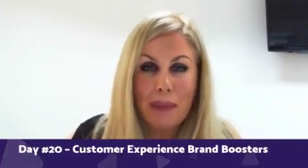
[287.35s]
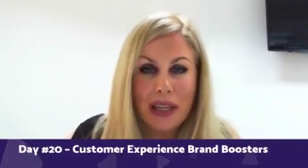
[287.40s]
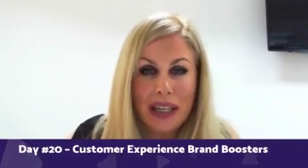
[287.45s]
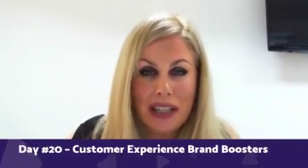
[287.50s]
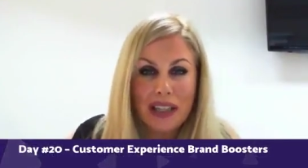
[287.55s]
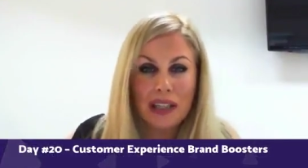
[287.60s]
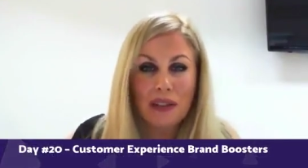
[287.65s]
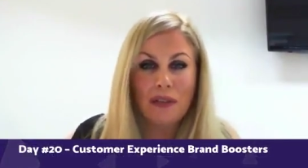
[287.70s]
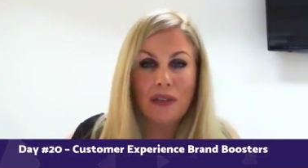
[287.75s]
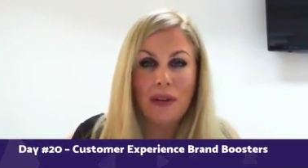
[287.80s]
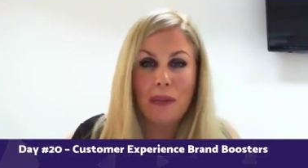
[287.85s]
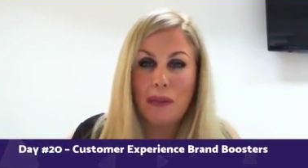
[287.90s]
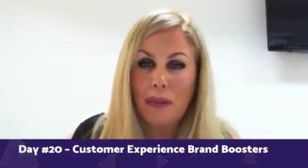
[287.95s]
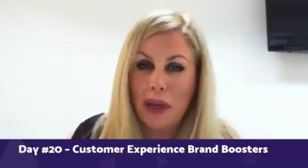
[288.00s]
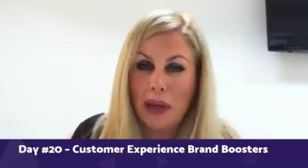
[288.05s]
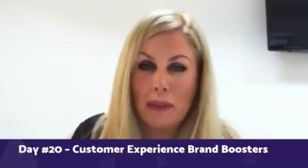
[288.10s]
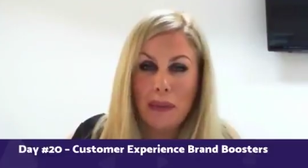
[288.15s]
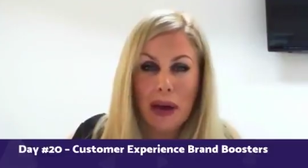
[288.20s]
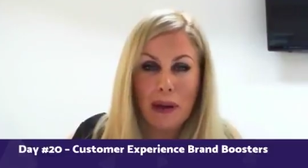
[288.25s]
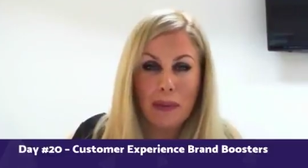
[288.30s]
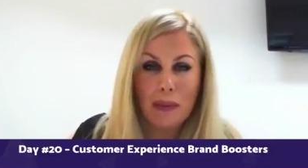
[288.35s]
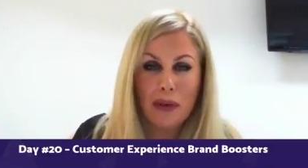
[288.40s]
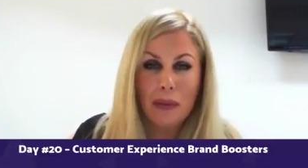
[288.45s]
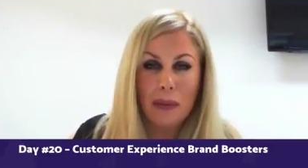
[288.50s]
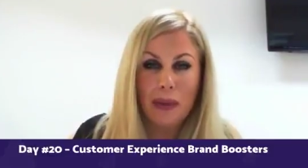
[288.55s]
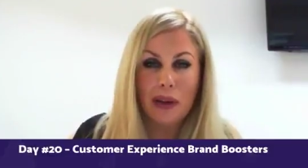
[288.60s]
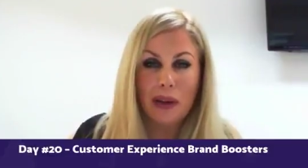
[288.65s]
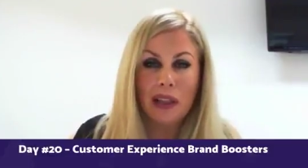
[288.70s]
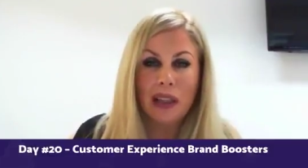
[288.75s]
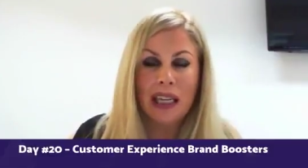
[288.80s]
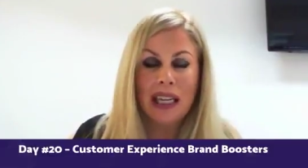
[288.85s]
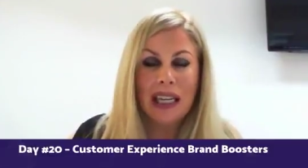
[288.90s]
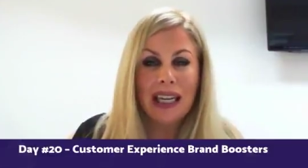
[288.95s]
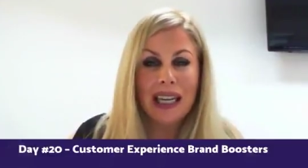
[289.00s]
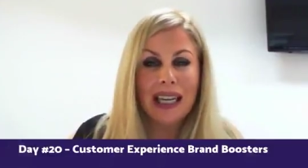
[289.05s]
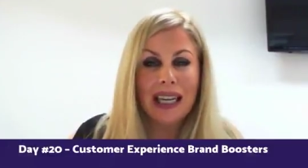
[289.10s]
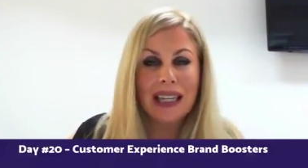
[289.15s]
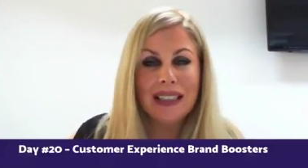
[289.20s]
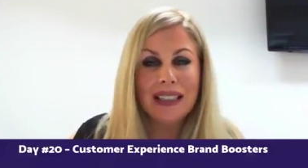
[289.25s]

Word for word: Be different, be memorable,